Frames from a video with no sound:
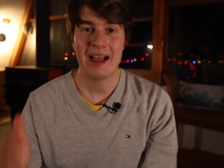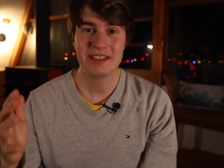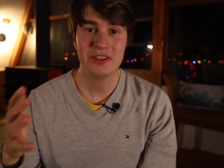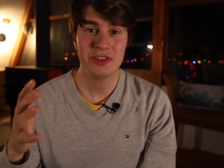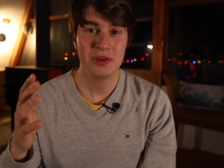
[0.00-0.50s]

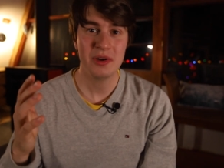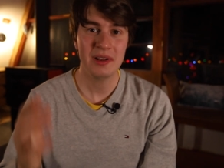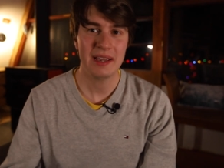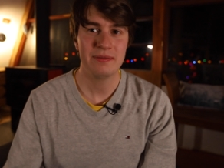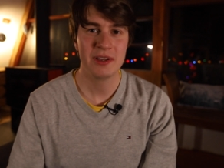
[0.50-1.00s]
As
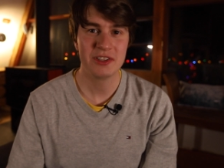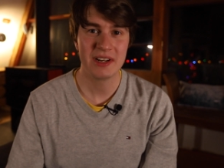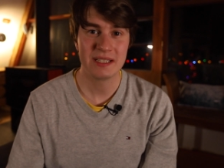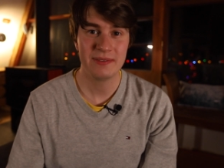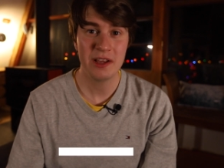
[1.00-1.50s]
usual, if you
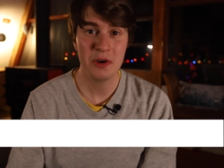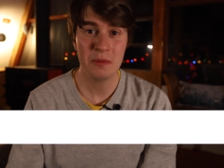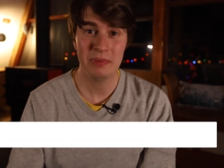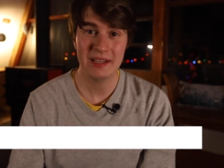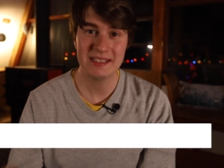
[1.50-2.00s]
enjoyed this
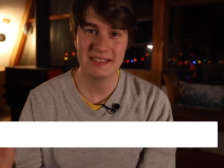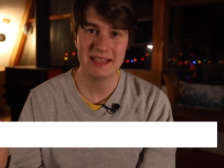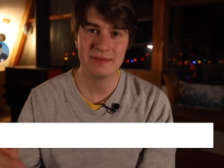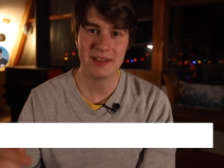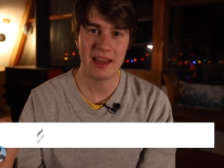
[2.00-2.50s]
video, please
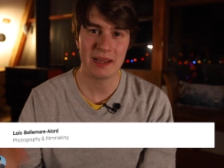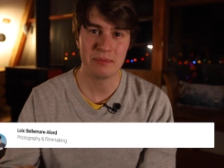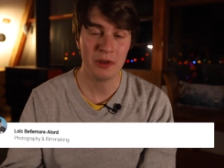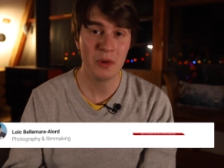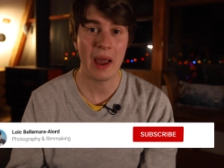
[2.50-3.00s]
leave that like
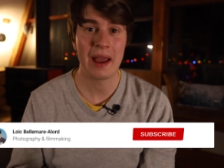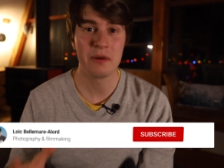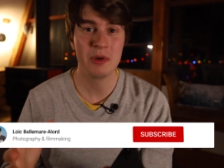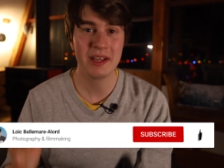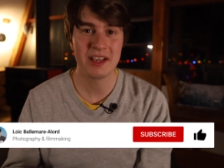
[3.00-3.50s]
below.
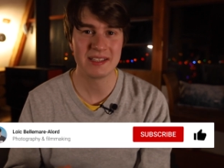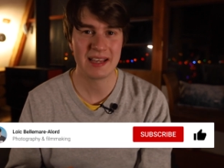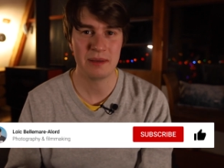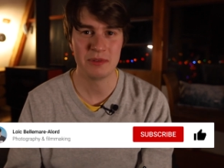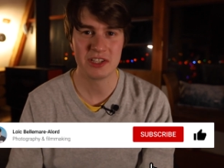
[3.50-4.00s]
It really does
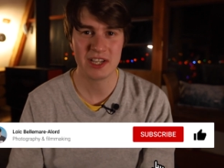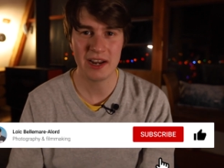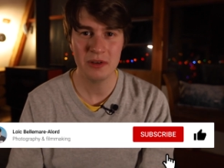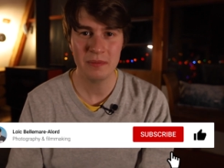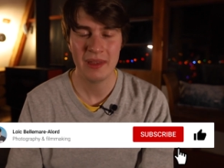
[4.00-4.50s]
help the
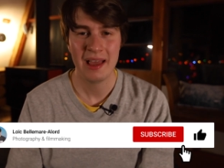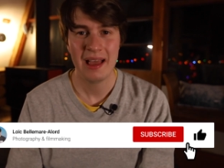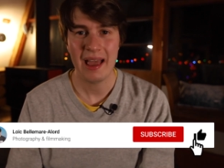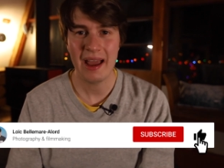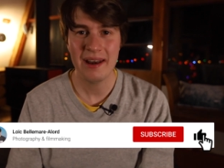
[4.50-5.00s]
channel.
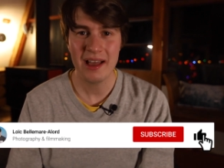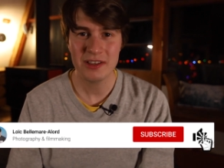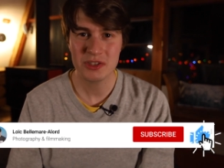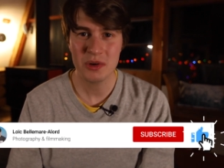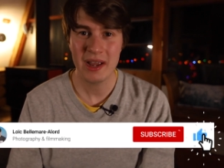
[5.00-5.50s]
And
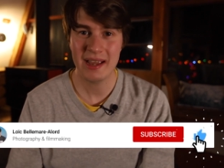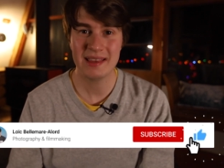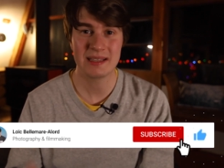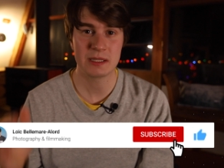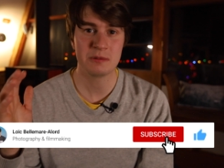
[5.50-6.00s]
also
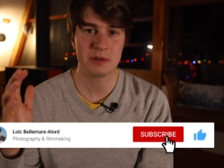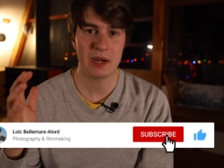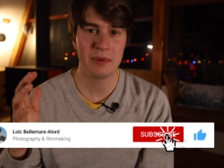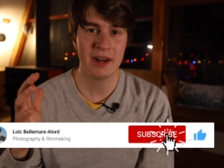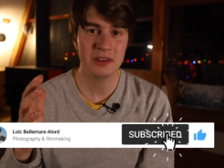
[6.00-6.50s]
hit that
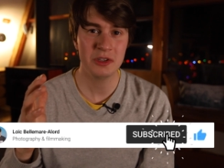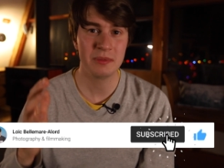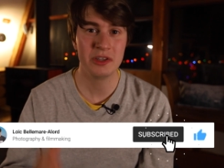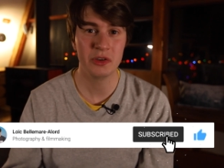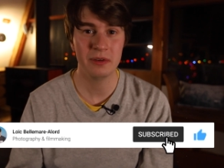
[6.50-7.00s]
subscribe button to
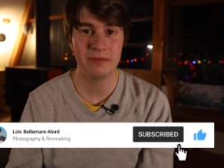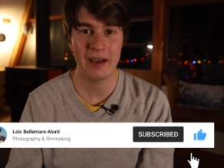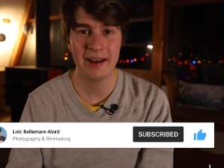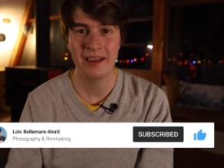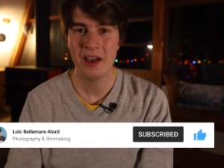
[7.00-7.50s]
be
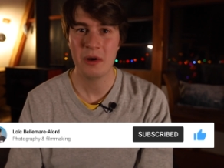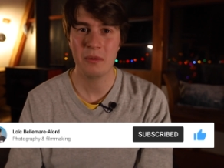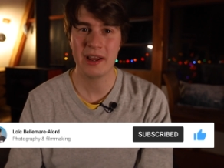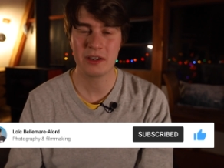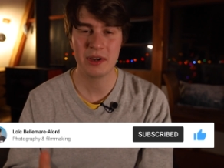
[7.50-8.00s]
notified
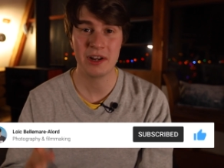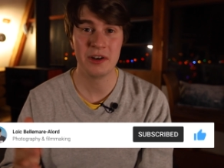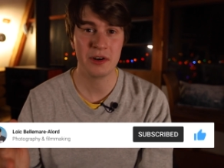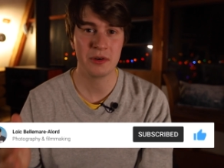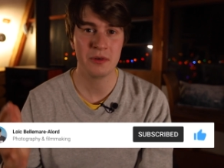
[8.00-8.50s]
when I create
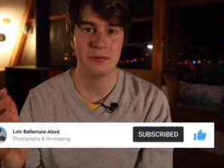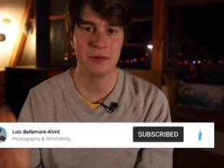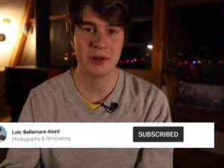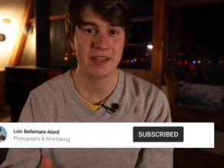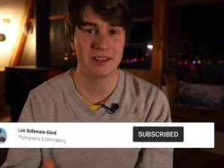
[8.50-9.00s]
another
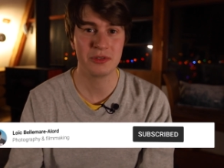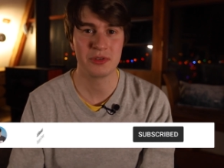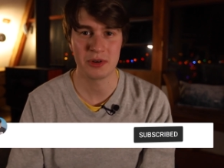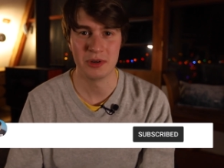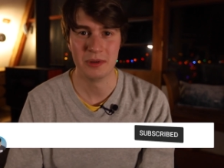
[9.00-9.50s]
photo editing
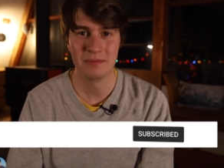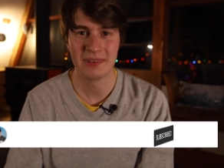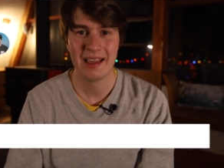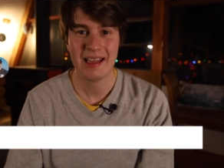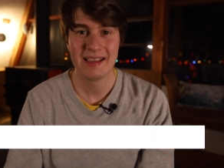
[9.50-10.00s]
tutorial.
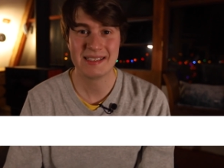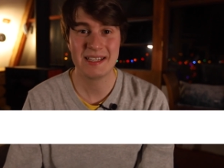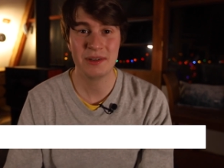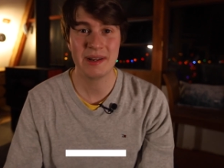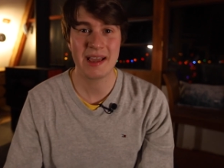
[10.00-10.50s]

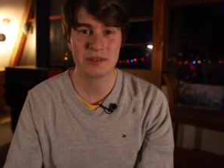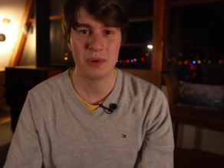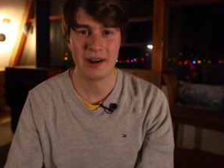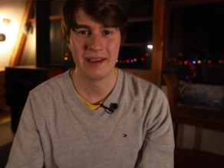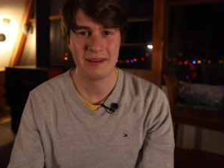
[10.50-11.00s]
See you in the next
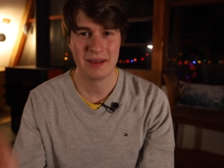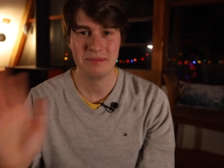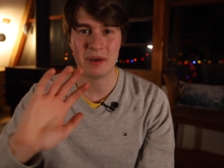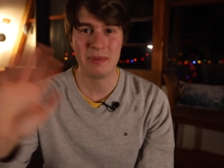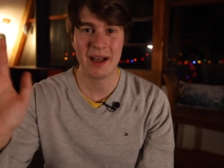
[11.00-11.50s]
one.
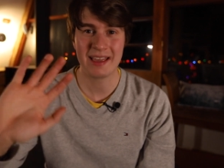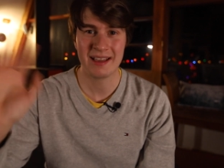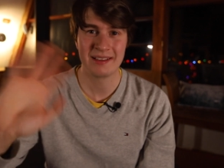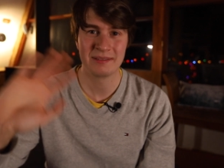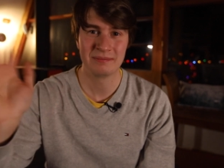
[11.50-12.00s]
Bye-bye.